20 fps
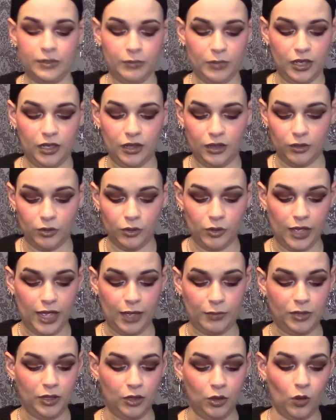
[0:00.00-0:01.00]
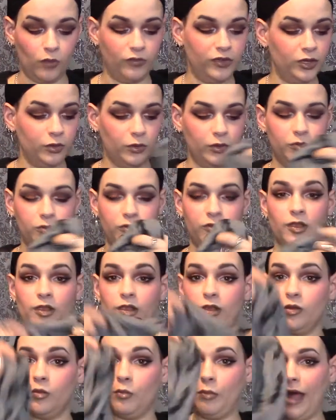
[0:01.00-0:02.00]
my little happy gothic one with the
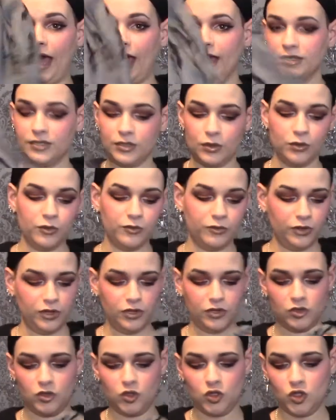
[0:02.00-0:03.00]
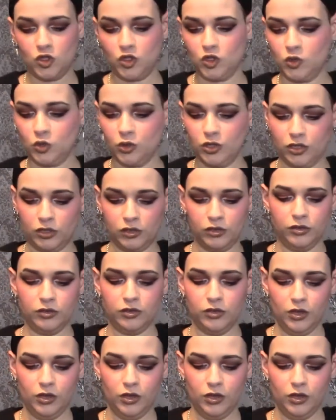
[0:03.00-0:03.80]
little bats all over it, so it's so cute.